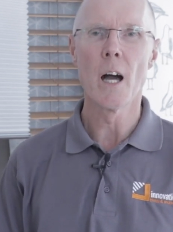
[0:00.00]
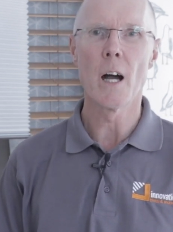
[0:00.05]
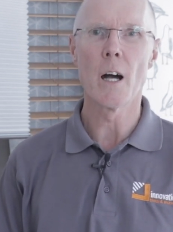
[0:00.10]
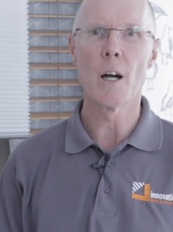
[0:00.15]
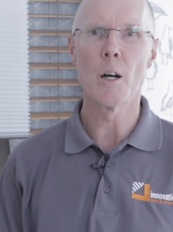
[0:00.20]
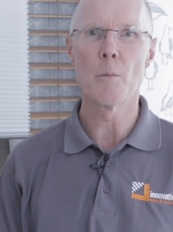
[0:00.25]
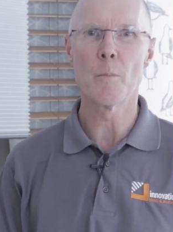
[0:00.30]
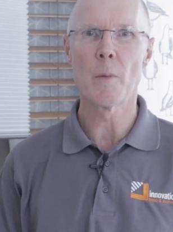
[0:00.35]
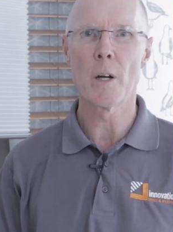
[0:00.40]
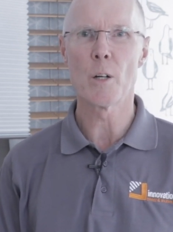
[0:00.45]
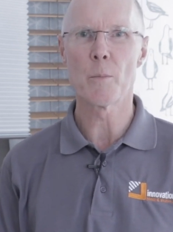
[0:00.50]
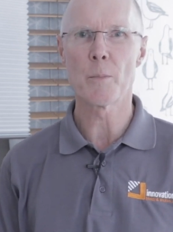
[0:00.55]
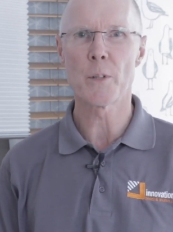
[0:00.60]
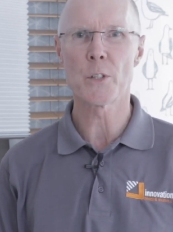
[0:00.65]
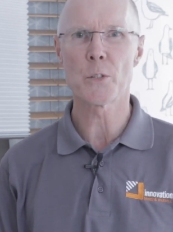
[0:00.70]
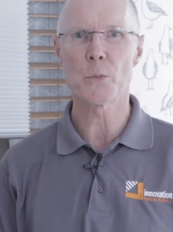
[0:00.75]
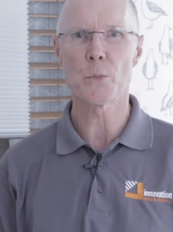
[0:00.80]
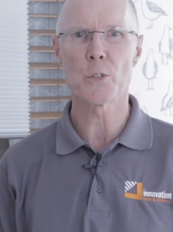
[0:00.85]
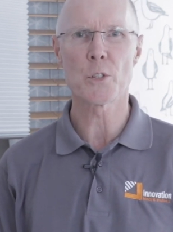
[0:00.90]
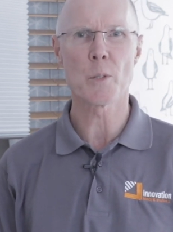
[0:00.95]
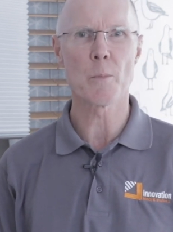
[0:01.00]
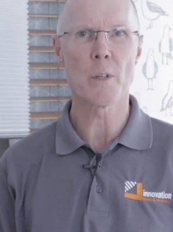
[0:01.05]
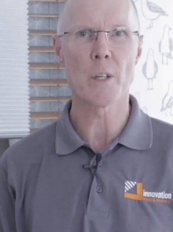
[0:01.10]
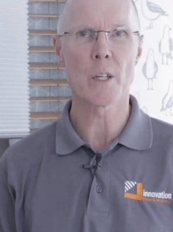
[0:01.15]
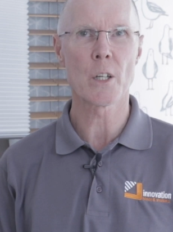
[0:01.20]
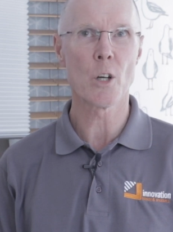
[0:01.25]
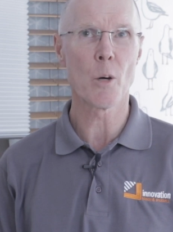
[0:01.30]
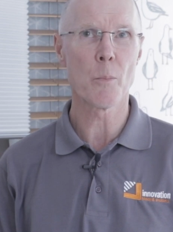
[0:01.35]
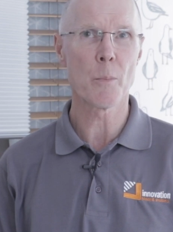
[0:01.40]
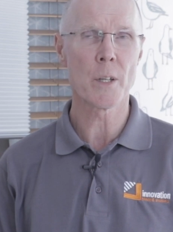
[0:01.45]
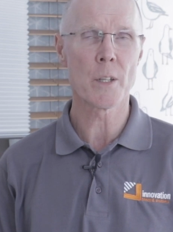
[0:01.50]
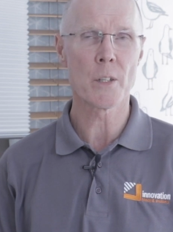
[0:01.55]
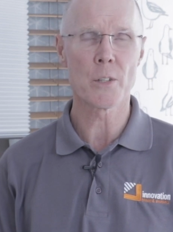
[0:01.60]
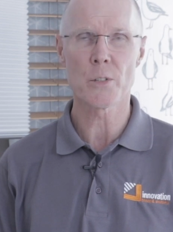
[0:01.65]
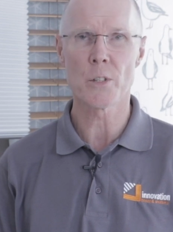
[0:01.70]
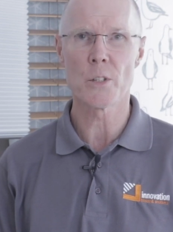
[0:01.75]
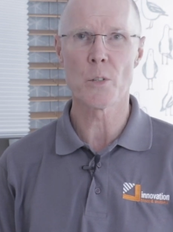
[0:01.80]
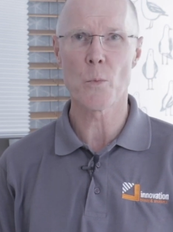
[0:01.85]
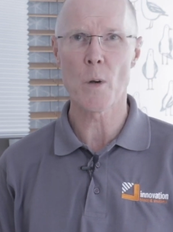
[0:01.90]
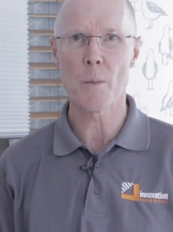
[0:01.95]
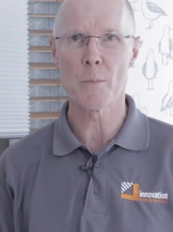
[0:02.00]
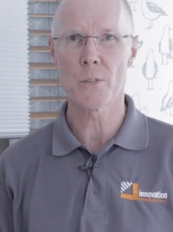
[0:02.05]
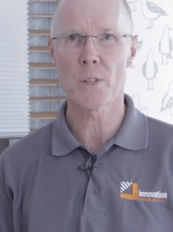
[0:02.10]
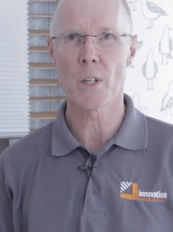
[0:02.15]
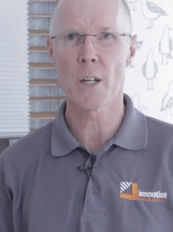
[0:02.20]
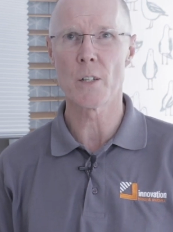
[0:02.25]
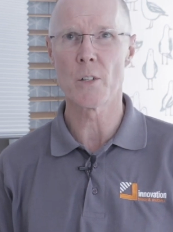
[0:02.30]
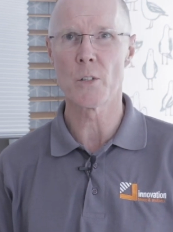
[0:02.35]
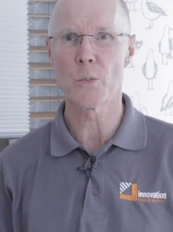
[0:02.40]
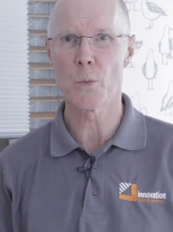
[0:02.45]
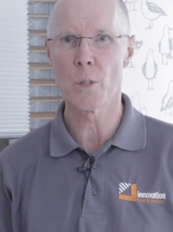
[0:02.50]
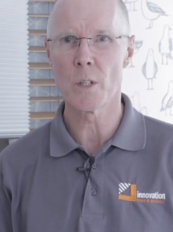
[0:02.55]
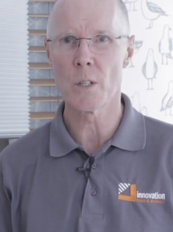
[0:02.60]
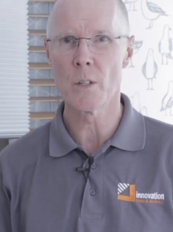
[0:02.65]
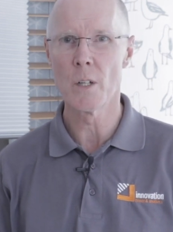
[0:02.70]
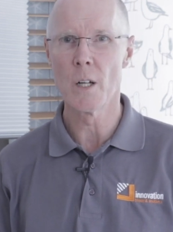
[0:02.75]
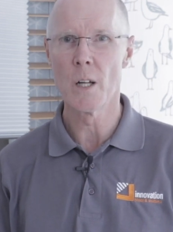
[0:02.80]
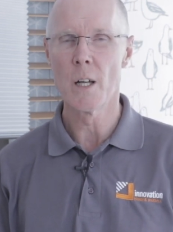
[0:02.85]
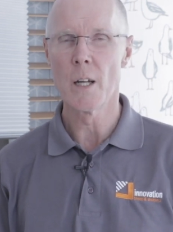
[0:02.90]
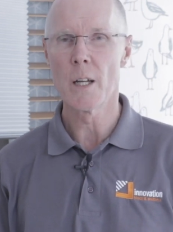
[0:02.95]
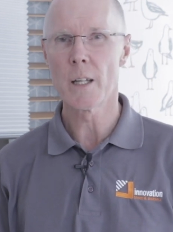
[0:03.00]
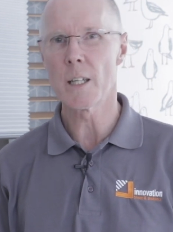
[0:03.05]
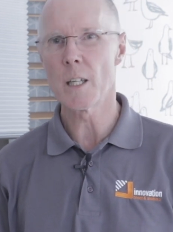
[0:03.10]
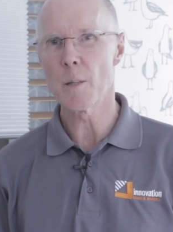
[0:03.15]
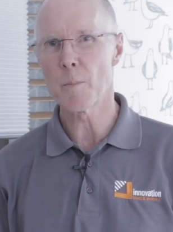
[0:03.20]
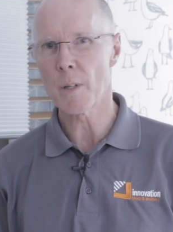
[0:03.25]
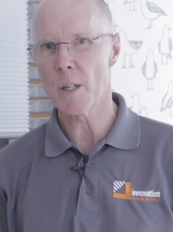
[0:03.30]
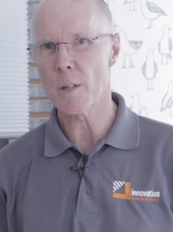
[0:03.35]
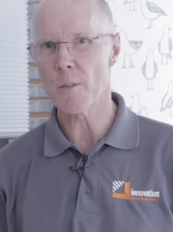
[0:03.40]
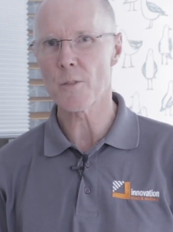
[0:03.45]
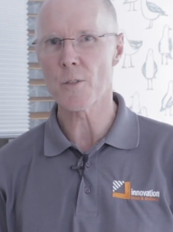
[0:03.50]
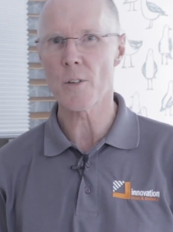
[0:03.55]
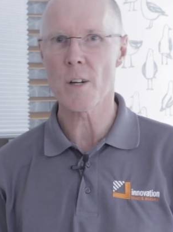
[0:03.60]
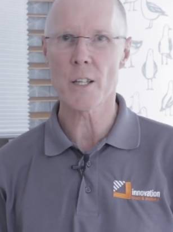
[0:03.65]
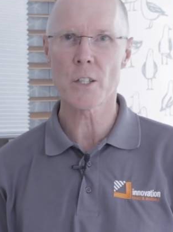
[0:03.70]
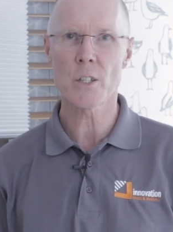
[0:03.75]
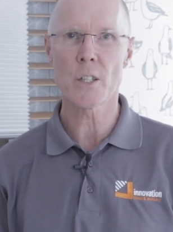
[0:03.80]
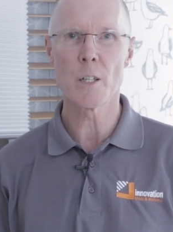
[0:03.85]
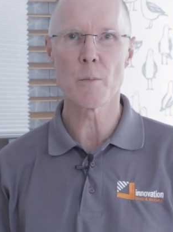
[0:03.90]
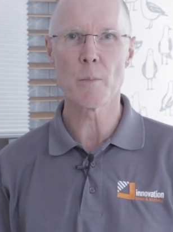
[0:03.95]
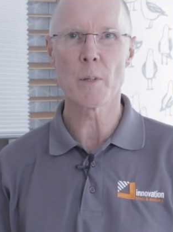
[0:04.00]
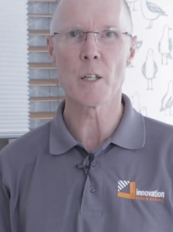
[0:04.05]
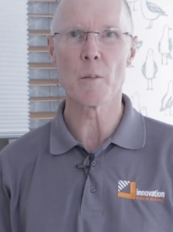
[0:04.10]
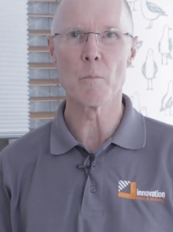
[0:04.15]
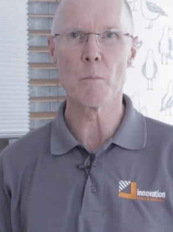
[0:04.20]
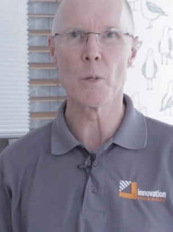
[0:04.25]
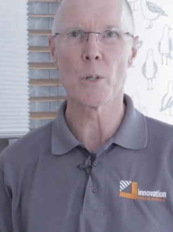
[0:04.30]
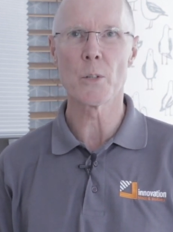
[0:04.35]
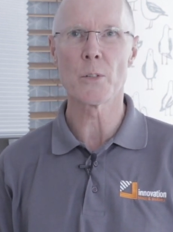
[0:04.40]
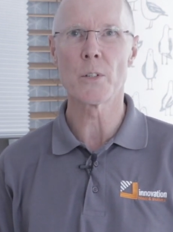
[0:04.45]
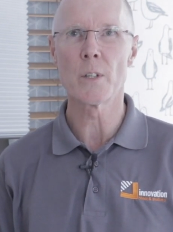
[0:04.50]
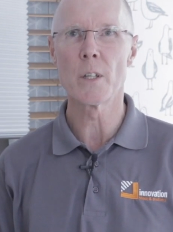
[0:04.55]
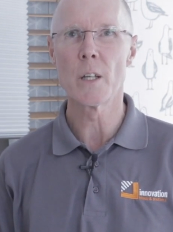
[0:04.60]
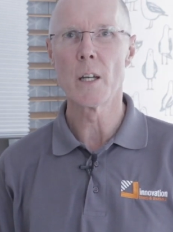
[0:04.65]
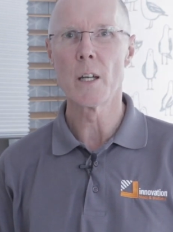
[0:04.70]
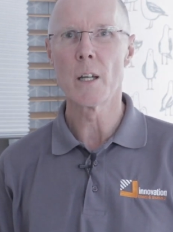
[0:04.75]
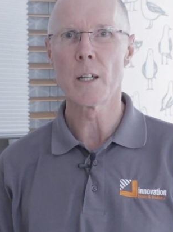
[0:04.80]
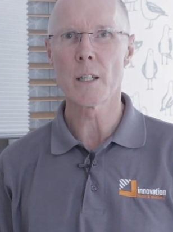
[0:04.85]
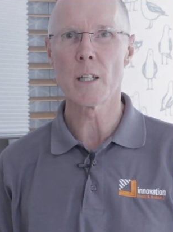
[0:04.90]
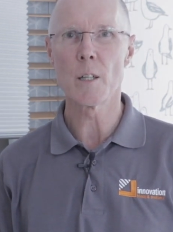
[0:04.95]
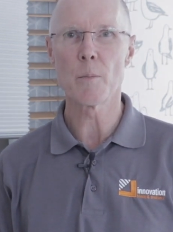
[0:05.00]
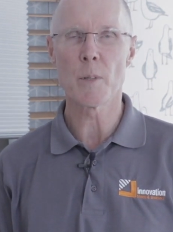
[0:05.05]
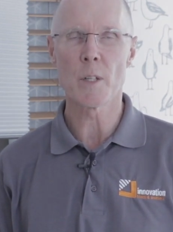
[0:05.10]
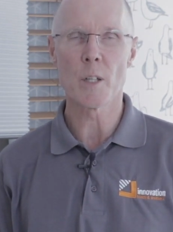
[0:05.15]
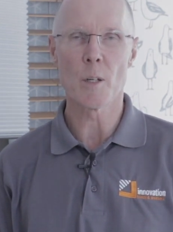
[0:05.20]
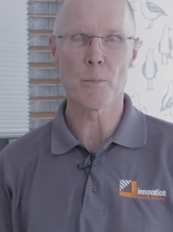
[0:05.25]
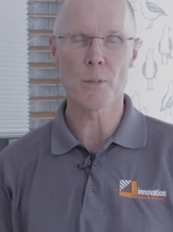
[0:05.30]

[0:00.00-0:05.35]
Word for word: um, helping us with some of the copy that's on the website as well, keeping it fresh, keeping it modern, keeping it